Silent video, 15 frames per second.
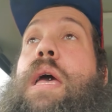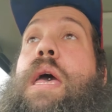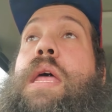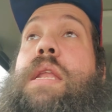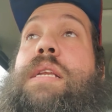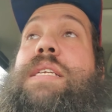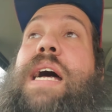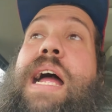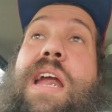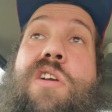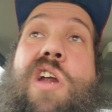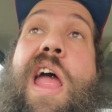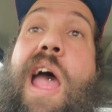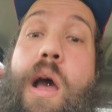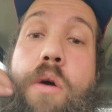an entire
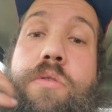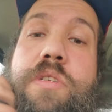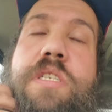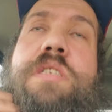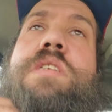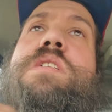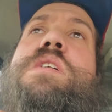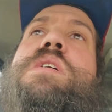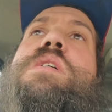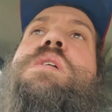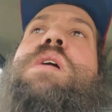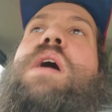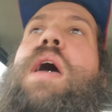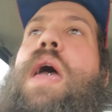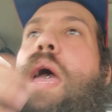house.
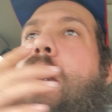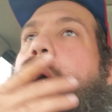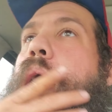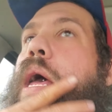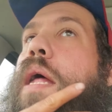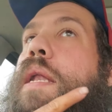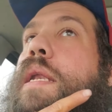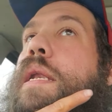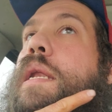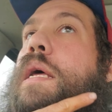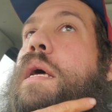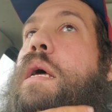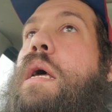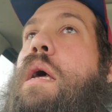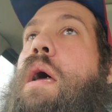And
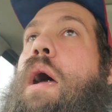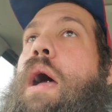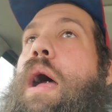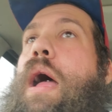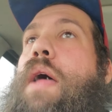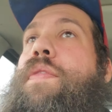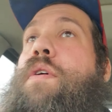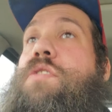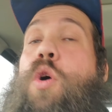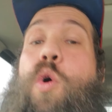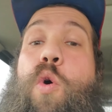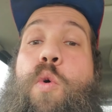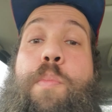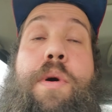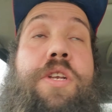there's a
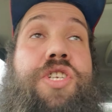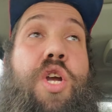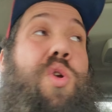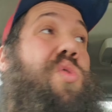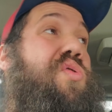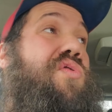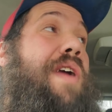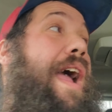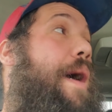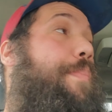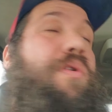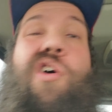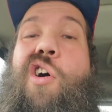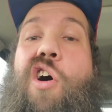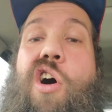whole bunch of crap
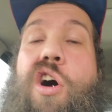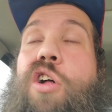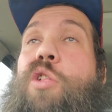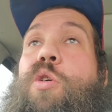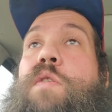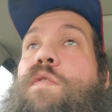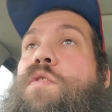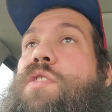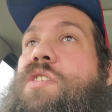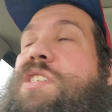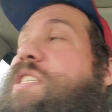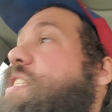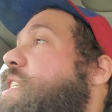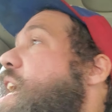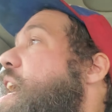all over. There's
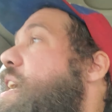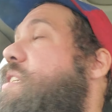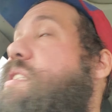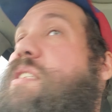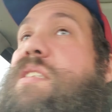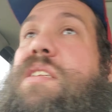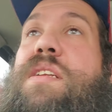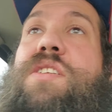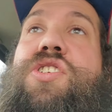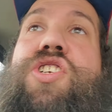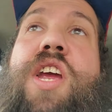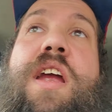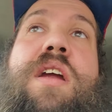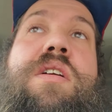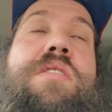desks and
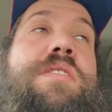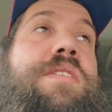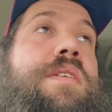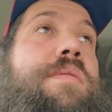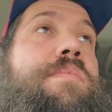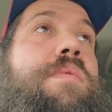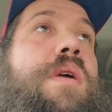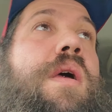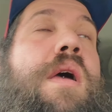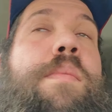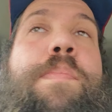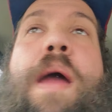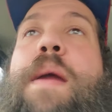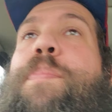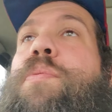chairs and
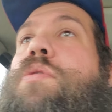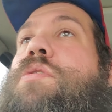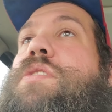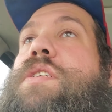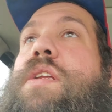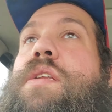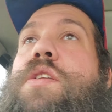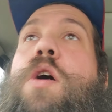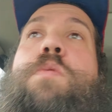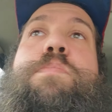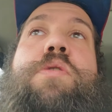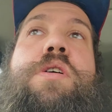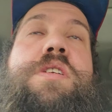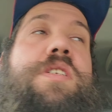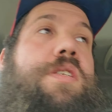papers and
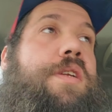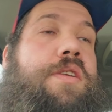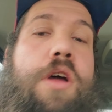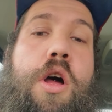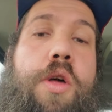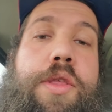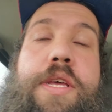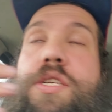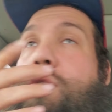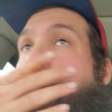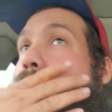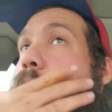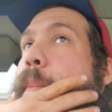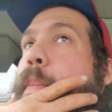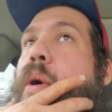notebooks and all this
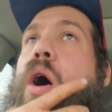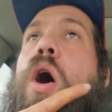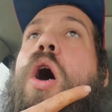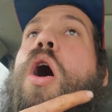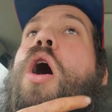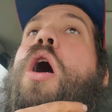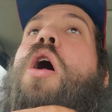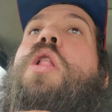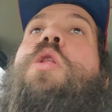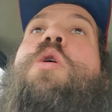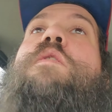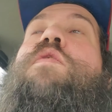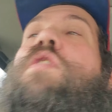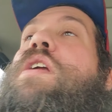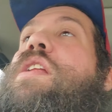crap all
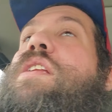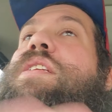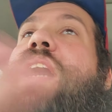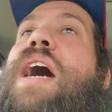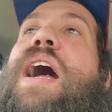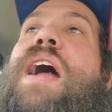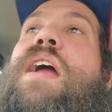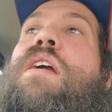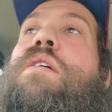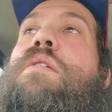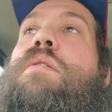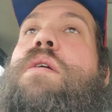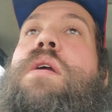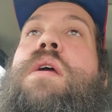over an entire,